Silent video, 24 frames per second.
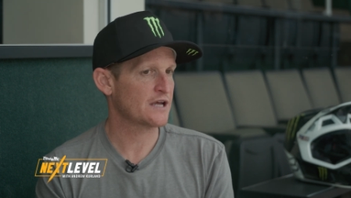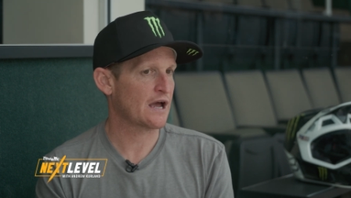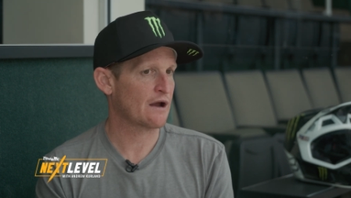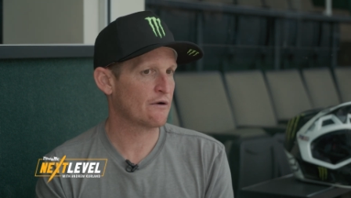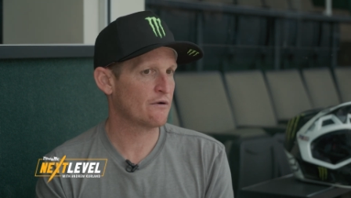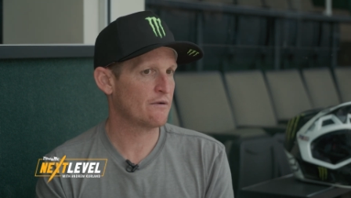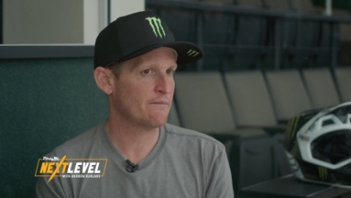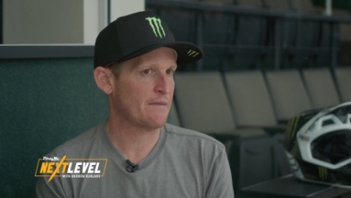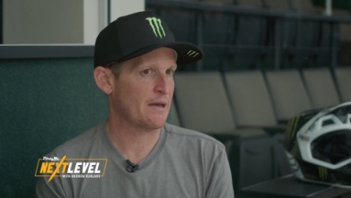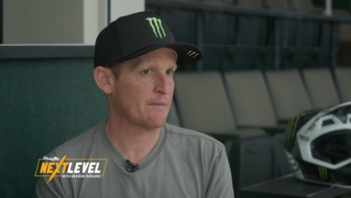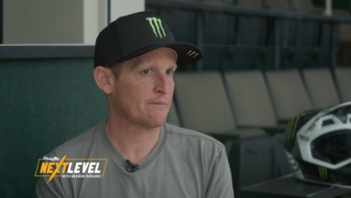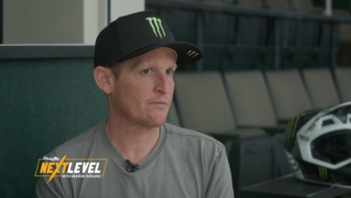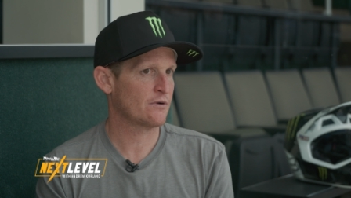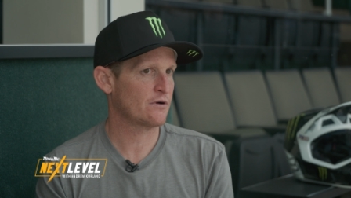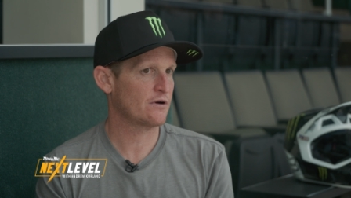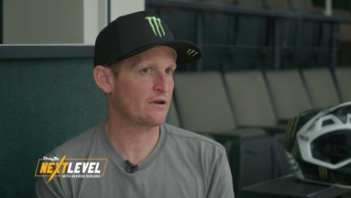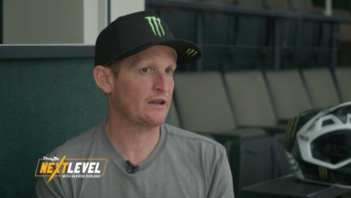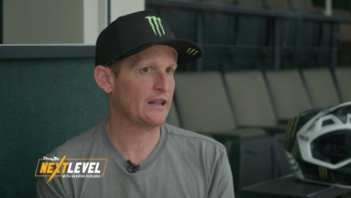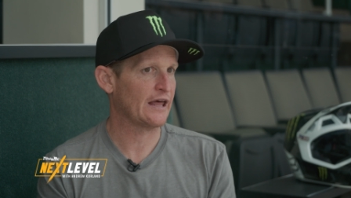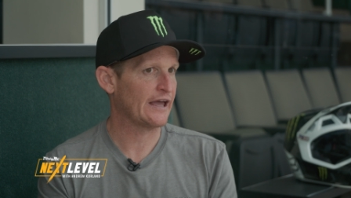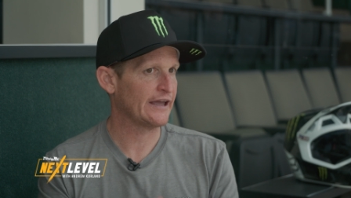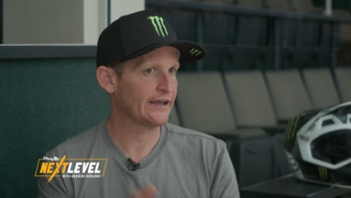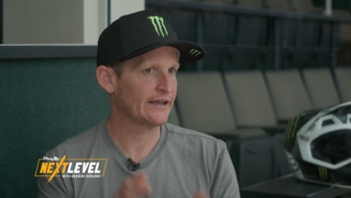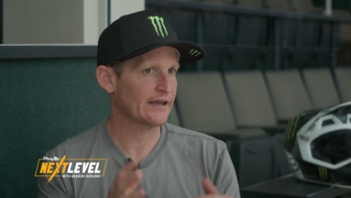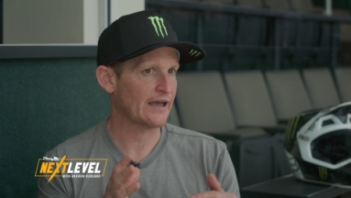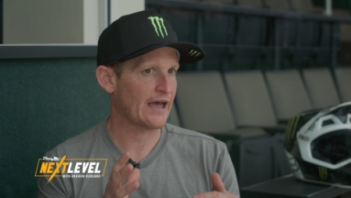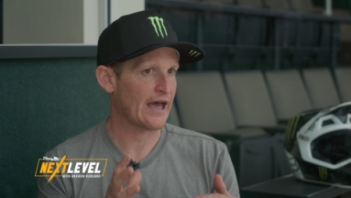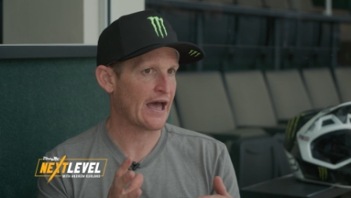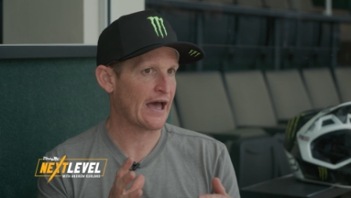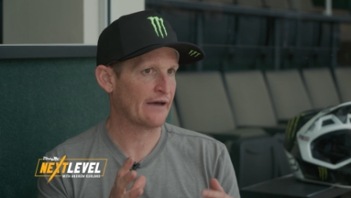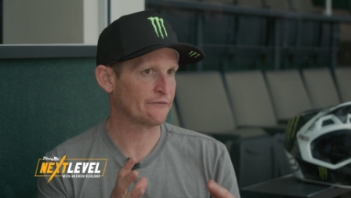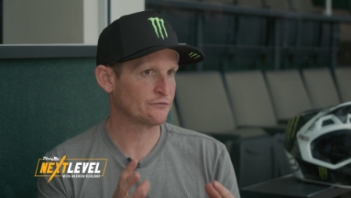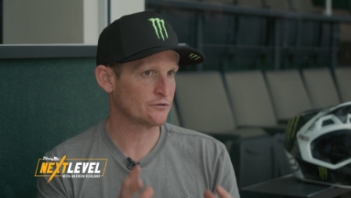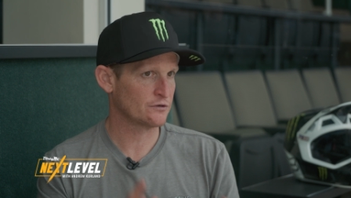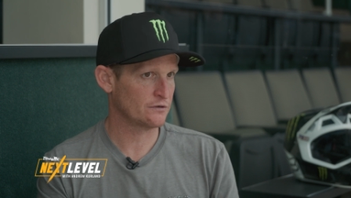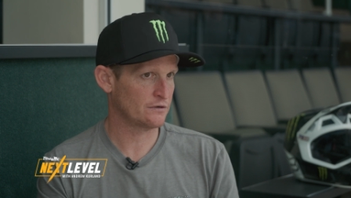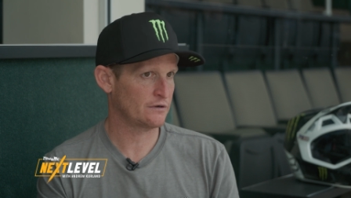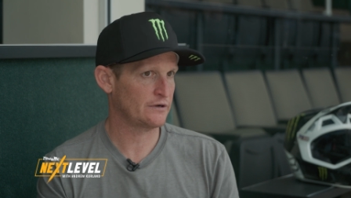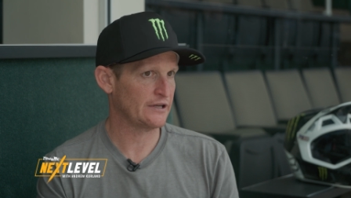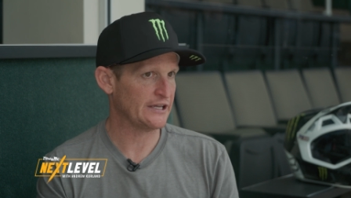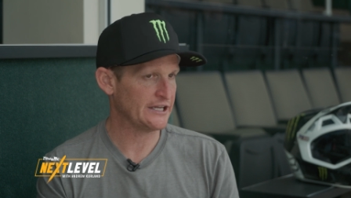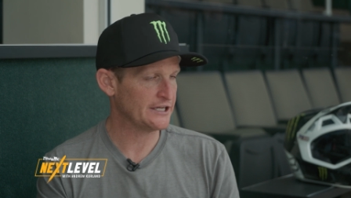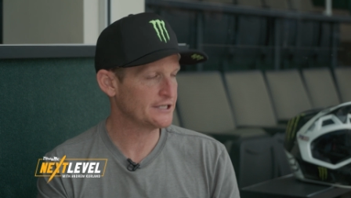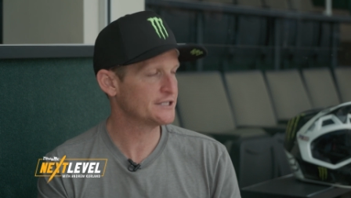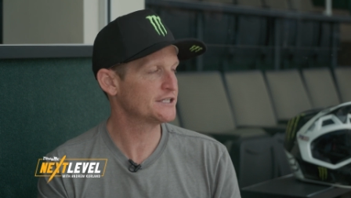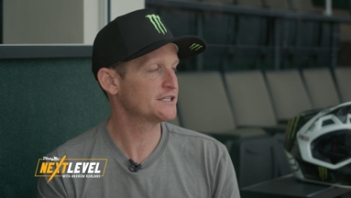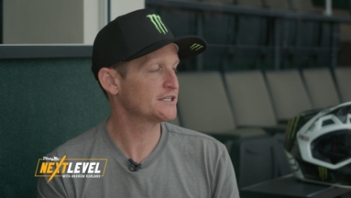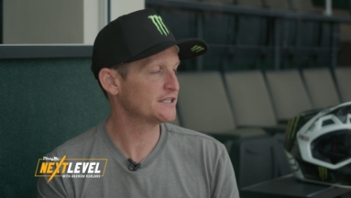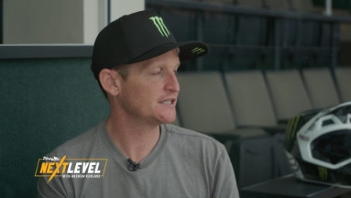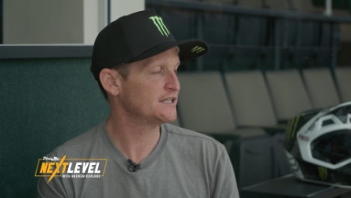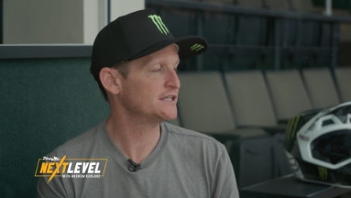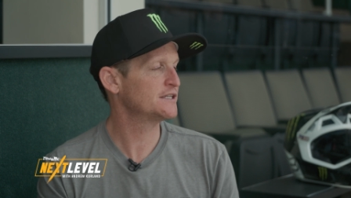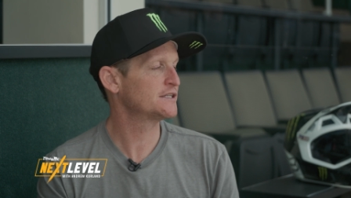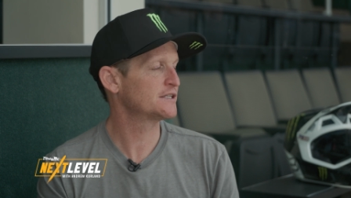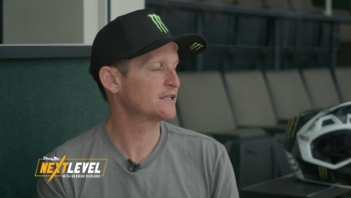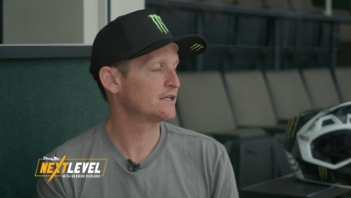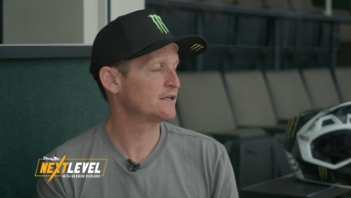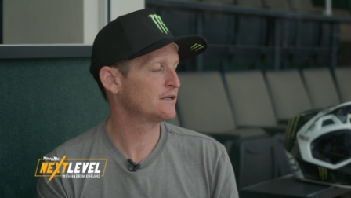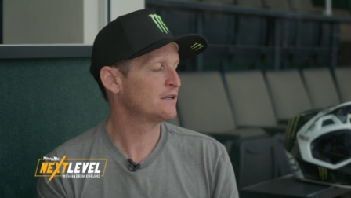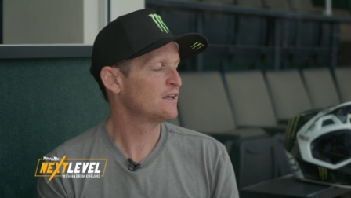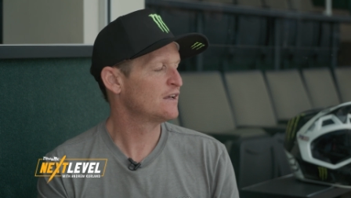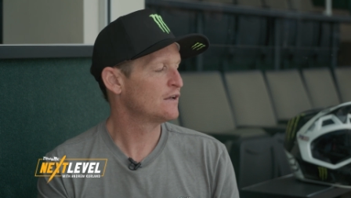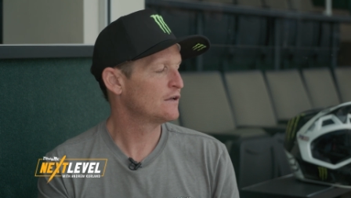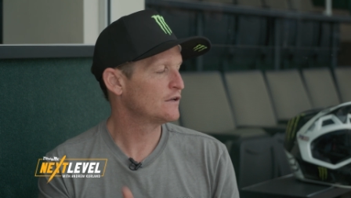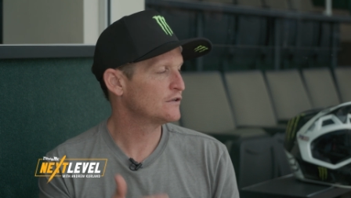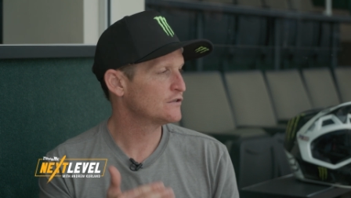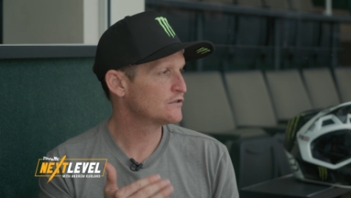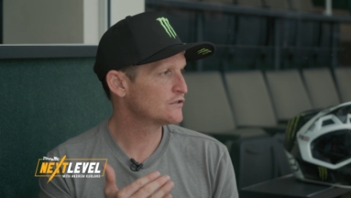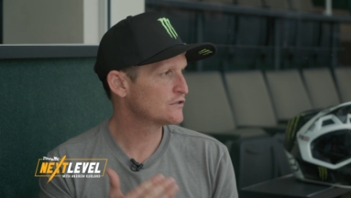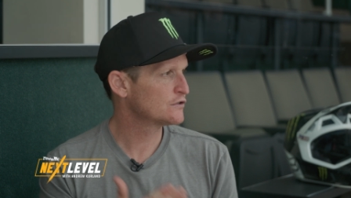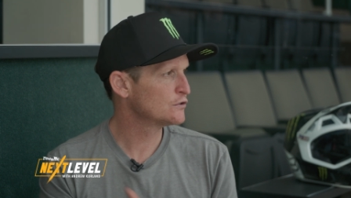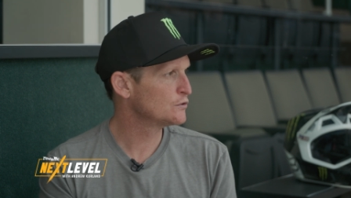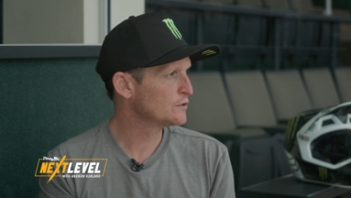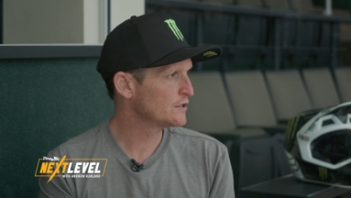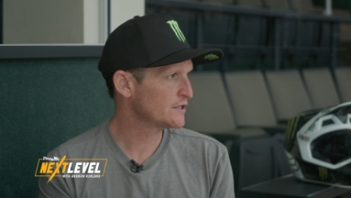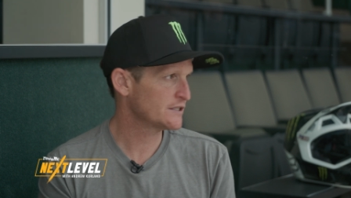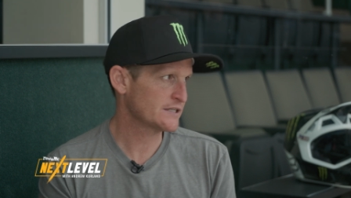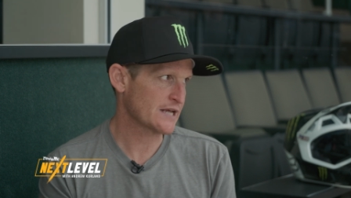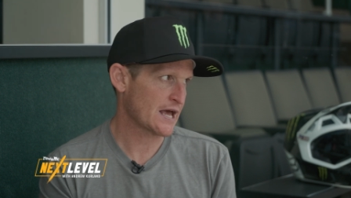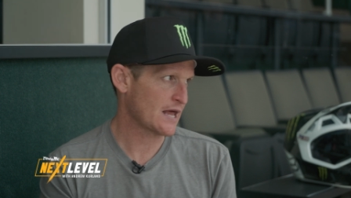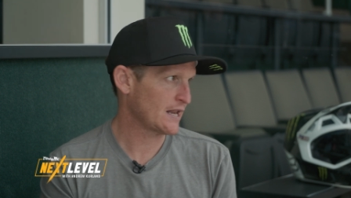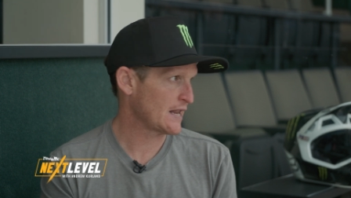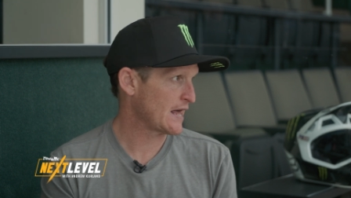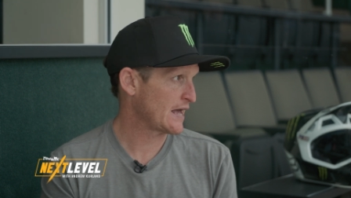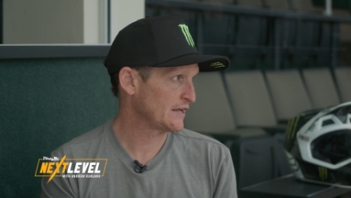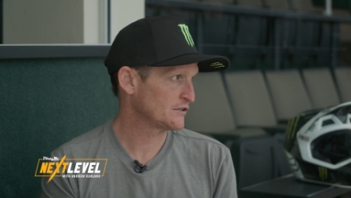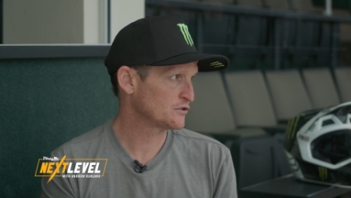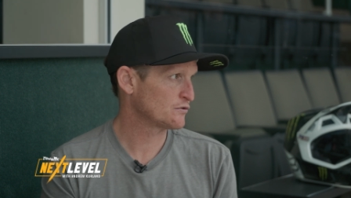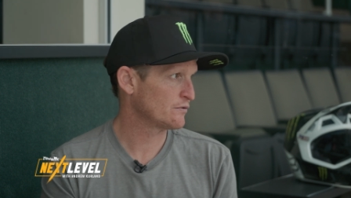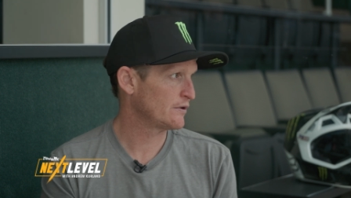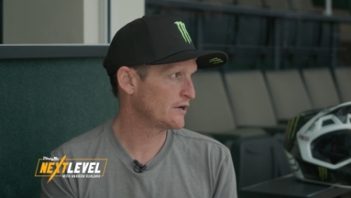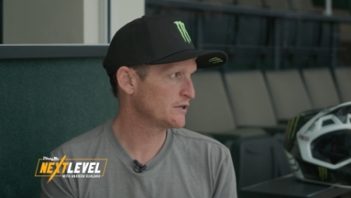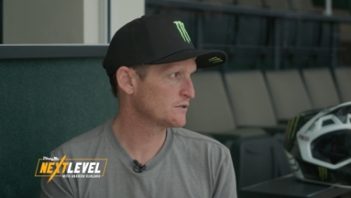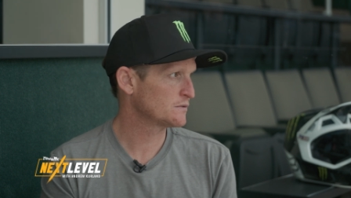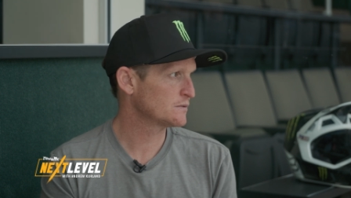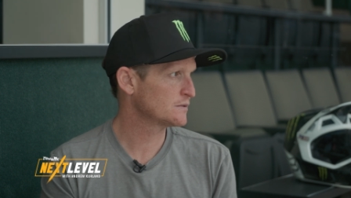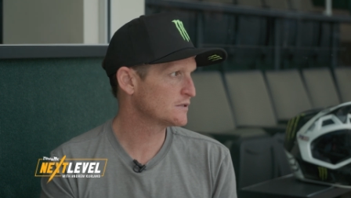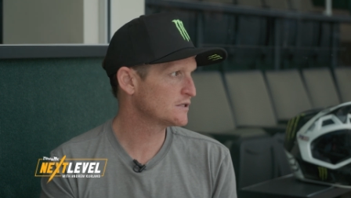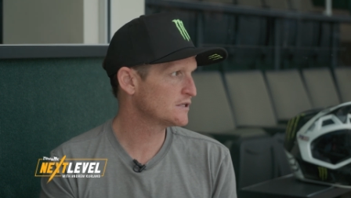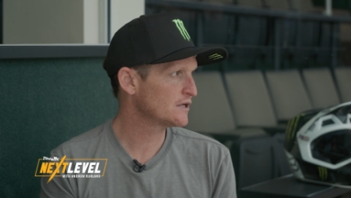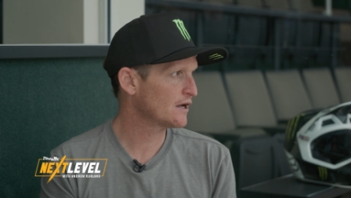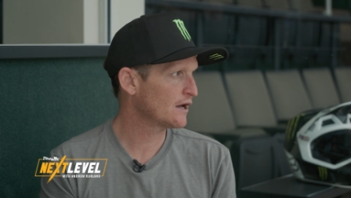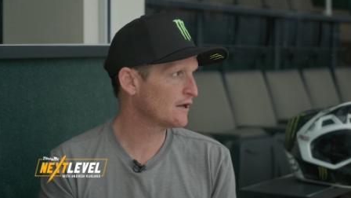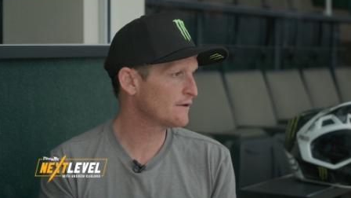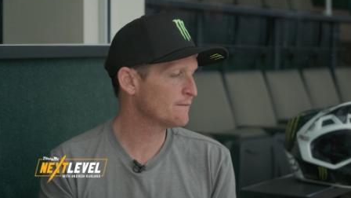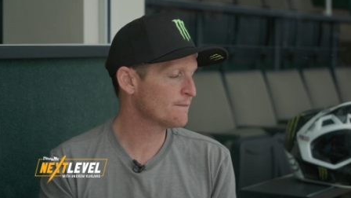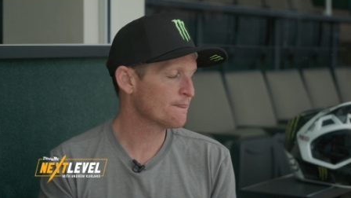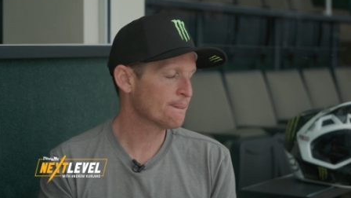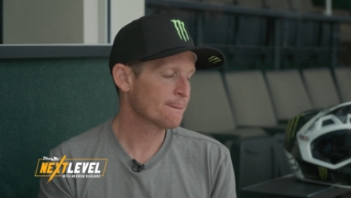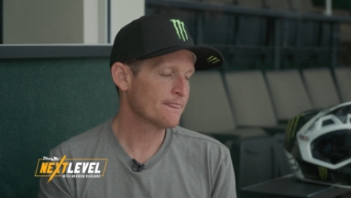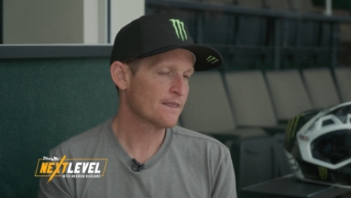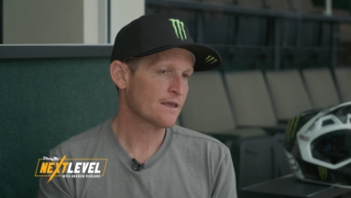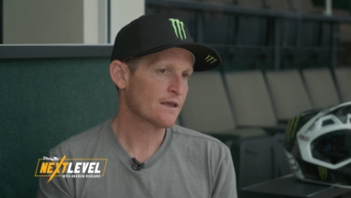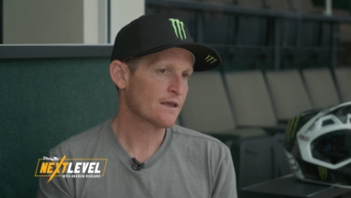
I remember like after each season, as soon as that last race was done,